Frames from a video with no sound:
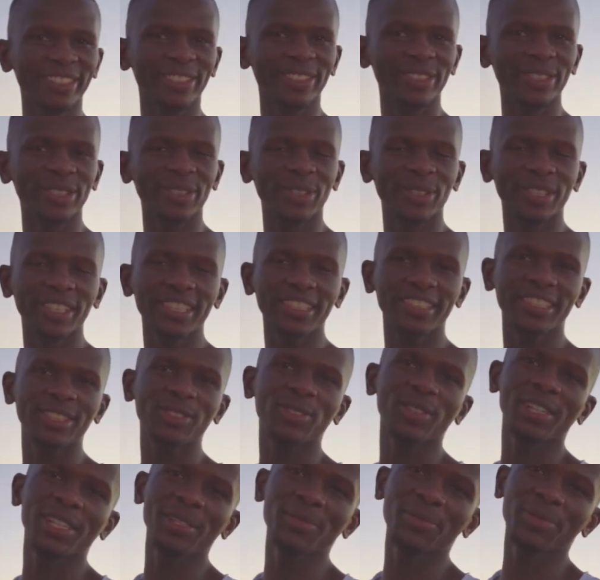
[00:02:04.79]
so easy
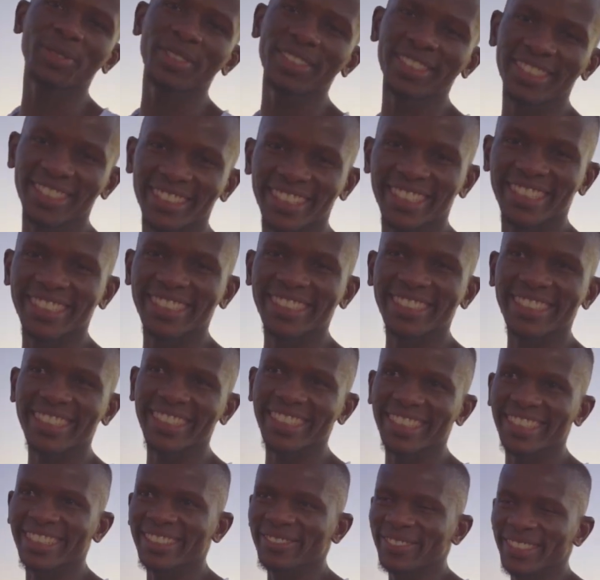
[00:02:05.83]
to live with. And
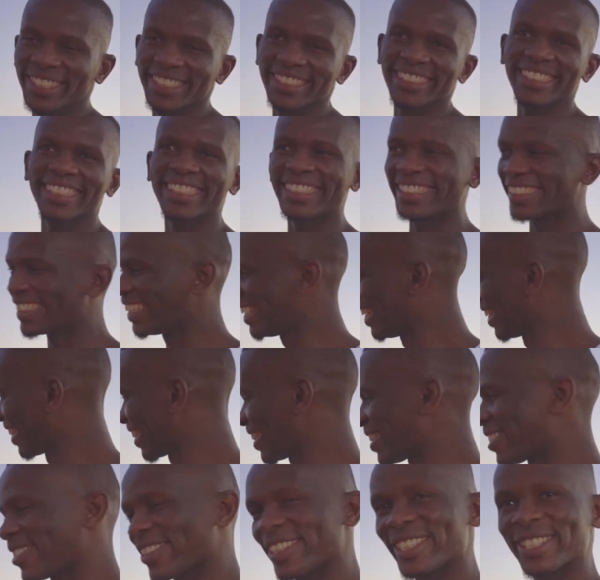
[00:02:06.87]
I mean,
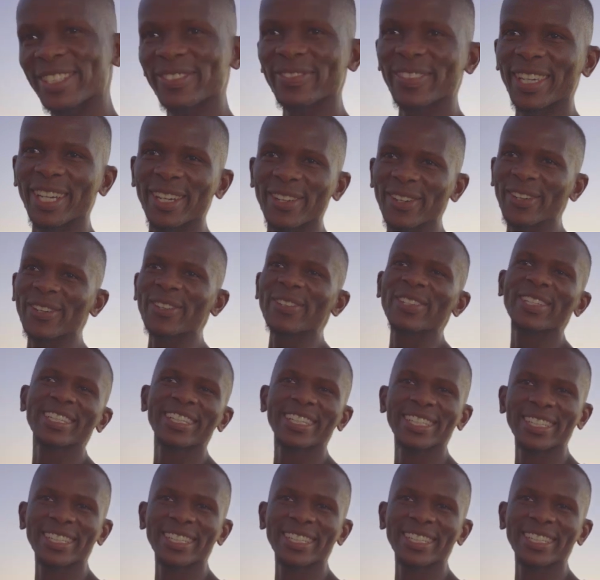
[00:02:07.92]
this one is my own.